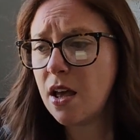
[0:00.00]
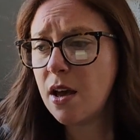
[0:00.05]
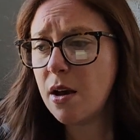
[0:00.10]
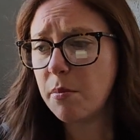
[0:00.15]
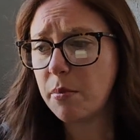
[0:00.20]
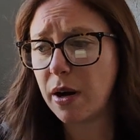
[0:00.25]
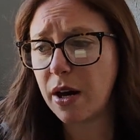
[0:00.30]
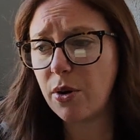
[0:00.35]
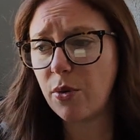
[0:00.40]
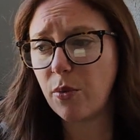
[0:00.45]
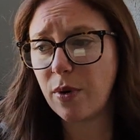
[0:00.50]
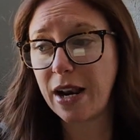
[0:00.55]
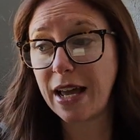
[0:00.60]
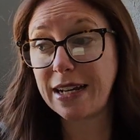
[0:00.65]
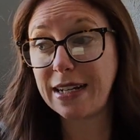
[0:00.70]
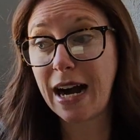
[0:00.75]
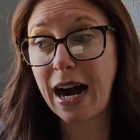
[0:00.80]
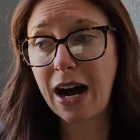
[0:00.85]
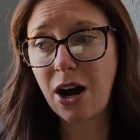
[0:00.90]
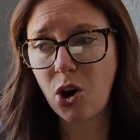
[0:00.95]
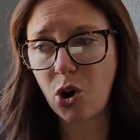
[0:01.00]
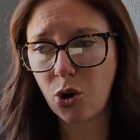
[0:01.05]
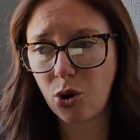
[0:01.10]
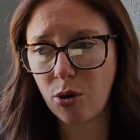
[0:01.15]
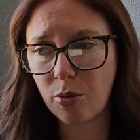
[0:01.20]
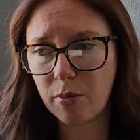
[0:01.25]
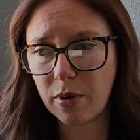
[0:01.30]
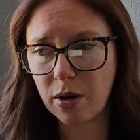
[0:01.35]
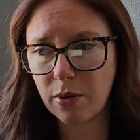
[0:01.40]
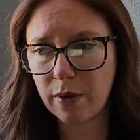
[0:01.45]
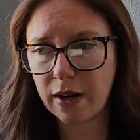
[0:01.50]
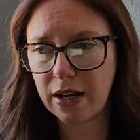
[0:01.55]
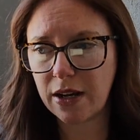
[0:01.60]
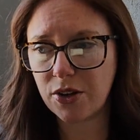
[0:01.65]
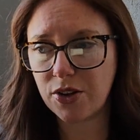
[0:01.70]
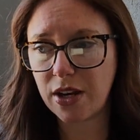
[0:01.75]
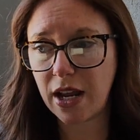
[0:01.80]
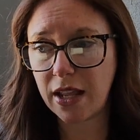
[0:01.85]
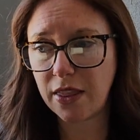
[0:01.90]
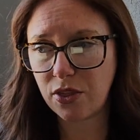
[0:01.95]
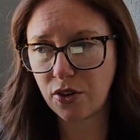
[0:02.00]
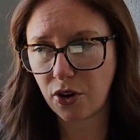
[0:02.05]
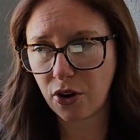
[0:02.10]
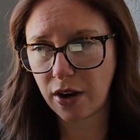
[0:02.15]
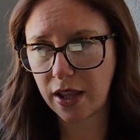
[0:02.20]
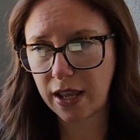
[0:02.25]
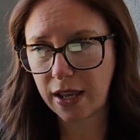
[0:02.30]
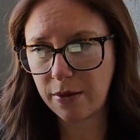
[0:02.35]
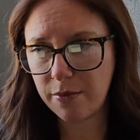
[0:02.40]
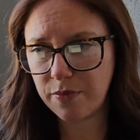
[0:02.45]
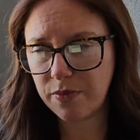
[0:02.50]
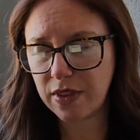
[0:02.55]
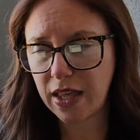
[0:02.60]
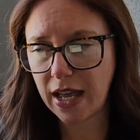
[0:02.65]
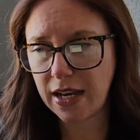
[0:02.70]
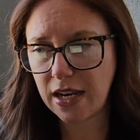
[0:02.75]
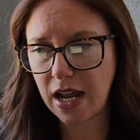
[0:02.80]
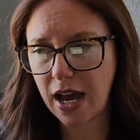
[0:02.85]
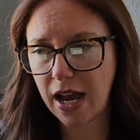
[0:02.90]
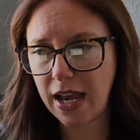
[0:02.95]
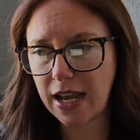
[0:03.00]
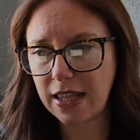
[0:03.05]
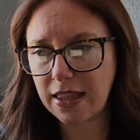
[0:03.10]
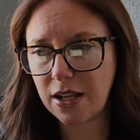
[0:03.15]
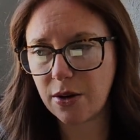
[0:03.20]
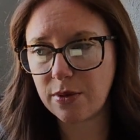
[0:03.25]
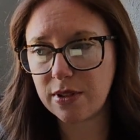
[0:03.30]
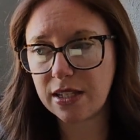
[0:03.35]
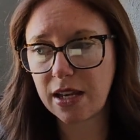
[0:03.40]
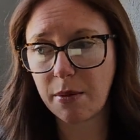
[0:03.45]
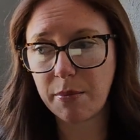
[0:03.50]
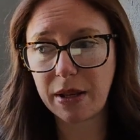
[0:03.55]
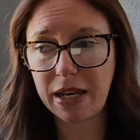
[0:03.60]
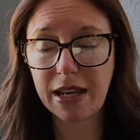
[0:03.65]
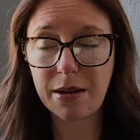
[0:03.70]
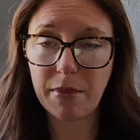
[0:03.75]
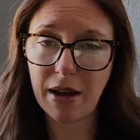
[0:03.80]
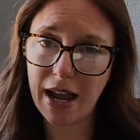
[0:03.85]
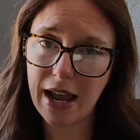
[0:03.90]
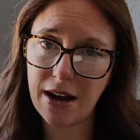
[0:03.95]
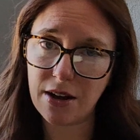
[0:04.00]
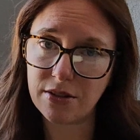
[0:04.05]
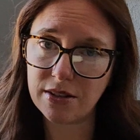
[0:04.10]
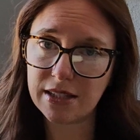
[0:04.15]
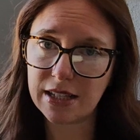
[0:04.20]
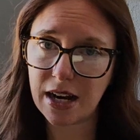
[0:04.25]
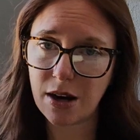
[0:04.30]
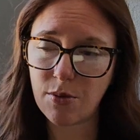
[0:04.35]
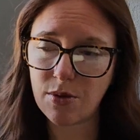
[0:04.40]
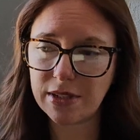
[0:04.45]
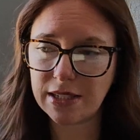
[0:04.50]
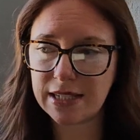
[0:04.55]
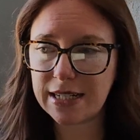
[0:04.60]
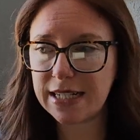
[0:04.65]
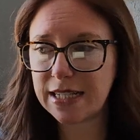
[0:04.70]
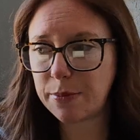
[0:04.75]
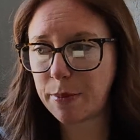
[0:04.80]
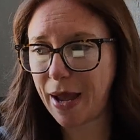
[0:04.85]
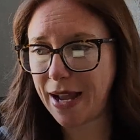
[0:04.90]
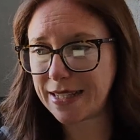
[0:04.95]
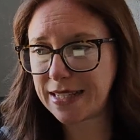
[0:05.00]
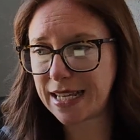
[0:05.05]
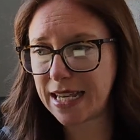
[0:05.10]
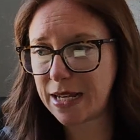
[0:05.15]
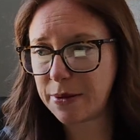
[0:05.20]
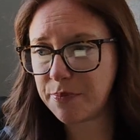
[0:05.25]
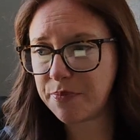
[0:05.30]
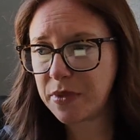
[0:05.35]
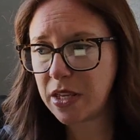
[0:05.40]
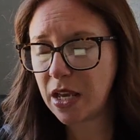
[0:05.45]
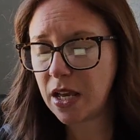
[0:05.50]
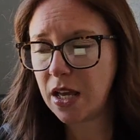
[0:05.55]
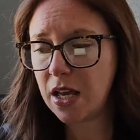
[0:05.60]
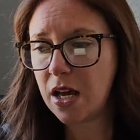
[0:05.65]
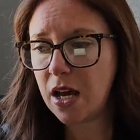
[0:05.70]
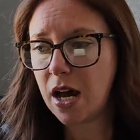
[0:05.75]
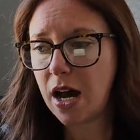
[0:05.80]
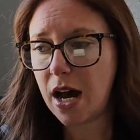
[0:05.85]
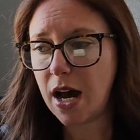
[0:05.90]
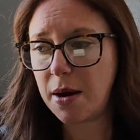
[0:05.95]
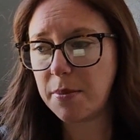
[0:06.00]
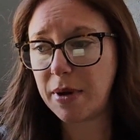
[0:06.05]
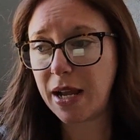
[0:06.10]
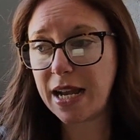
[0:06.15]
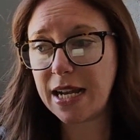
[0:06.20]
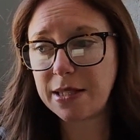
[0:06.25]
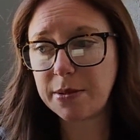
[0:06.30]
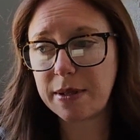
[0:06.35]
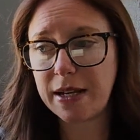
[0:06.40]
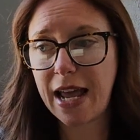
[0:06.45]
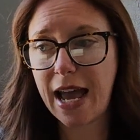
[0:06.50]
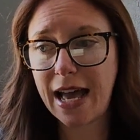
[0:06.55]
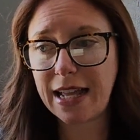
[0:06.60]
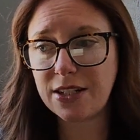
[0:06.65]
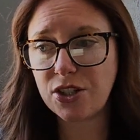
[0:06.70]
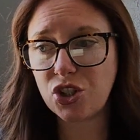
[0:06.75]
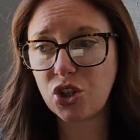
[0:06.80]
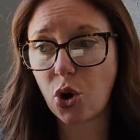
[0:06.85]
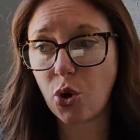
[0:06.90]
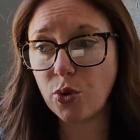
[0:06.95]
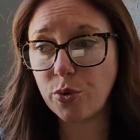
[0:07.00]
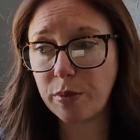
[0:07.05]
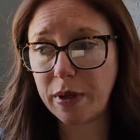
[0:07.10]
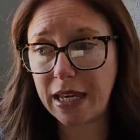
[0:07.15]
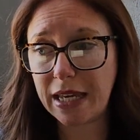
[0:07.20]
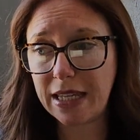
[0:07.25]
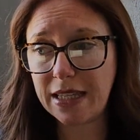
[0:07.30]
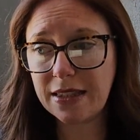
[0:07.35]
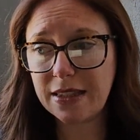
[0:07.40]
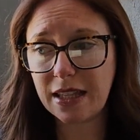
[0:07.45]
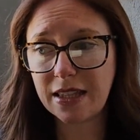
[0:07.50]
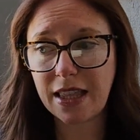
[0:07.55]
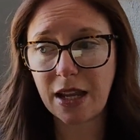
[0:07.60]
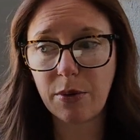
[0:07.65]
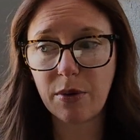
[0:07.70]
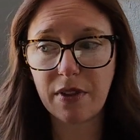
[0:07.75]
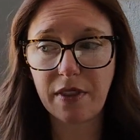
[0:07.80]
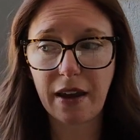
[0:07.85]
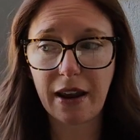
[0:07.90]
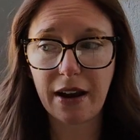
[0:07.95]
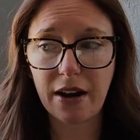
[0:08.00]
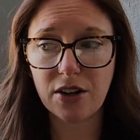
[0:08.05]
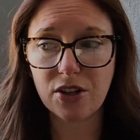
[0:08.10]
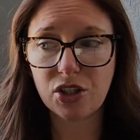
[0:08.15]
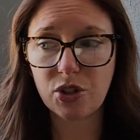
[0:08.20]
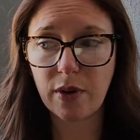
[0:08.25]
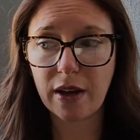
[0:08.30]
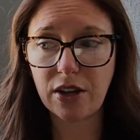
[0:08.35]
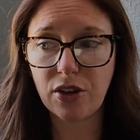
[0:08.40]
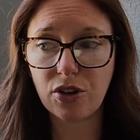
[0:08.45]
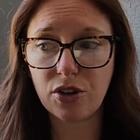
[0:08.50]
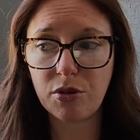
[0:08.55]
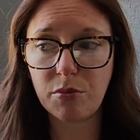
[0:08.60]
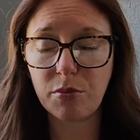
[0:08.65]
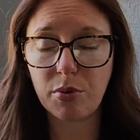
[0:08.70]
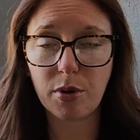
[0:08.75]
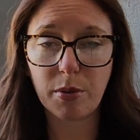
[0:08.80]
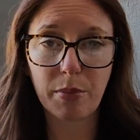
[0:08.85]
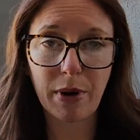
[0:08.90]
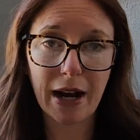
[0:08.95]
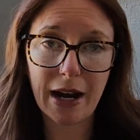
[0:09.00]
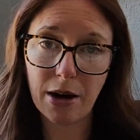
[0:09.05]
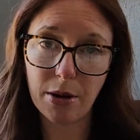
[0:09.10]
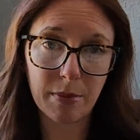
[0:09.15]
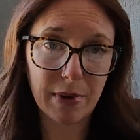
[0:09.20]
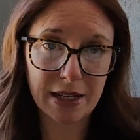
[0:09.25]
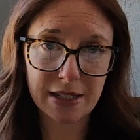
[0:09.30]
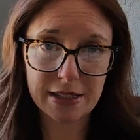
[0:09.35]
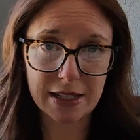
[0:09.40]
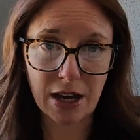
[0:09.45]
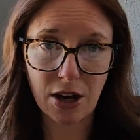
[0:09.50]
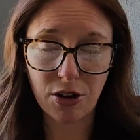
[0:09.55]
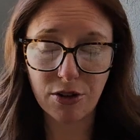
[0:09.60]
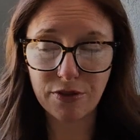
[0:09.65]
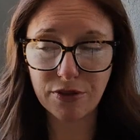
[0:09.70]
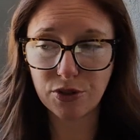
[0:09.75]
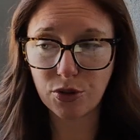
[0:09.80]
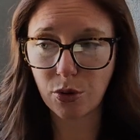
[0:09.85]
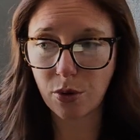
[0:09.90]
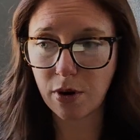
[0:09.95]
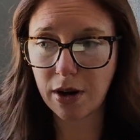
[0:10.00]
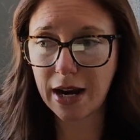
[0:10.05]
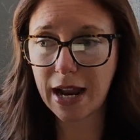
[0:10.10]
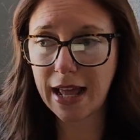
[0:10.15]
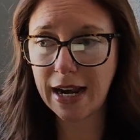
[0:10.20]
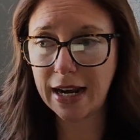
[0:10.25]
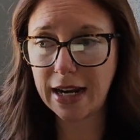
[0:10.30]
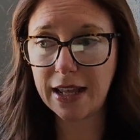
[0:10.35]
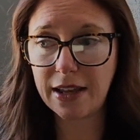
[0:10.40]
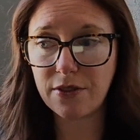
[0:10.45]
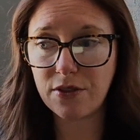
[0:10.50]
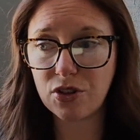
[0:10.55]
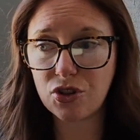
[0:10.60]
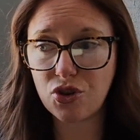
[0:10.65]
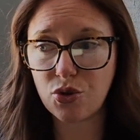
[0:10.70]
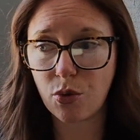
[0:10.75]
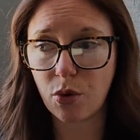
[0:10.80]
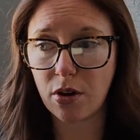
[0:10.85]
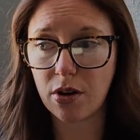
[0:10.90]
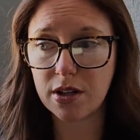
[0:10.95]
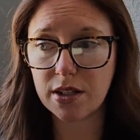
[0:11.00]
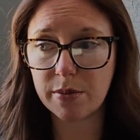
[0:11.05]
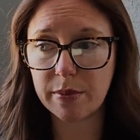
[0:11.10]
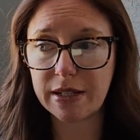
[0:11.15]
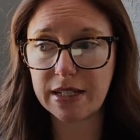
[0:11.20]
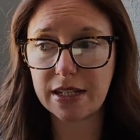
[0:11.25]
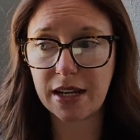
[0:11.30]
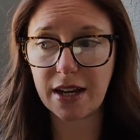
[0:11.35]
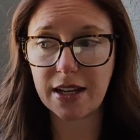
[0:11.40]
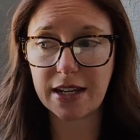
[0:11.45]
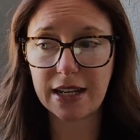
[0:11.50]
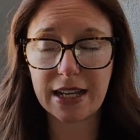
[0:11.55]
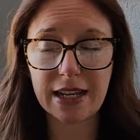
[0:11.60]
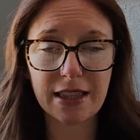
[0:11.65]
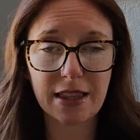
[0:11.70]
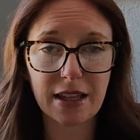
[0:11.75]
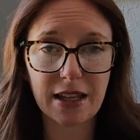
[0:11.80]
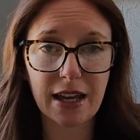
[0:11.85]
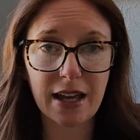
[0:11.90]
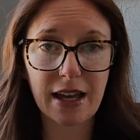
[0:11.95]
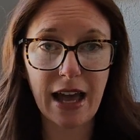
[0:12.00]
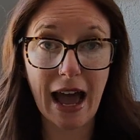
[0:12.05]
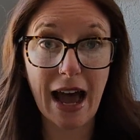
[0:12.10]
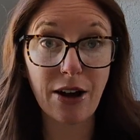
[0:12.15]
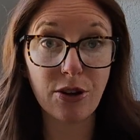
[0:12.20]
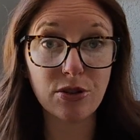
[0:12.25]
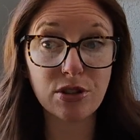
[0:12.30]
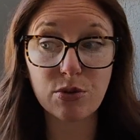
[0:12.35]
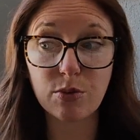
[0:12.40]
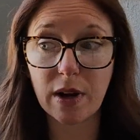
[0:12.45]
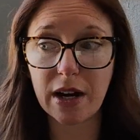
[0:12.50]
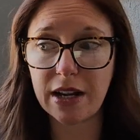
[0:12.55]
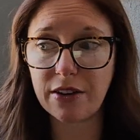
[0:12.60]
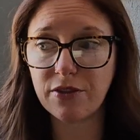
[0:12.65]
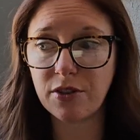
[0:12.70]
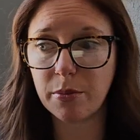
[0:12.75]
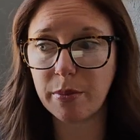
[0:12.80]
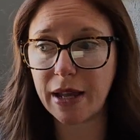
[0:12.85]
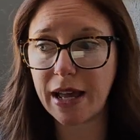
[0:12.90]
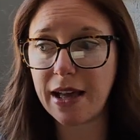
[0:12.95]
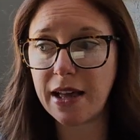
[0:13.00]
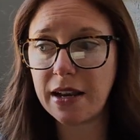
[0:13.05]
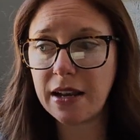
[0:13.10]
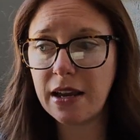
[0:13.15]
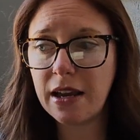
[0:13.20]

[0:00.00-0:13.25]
But when I got home around 9:30 that night, there was company at my house that I wasn't expecting. My husband hadn't told me that they were there, so I couldn't prepare myself, nor had any of the chores been done to get the house ready for bed.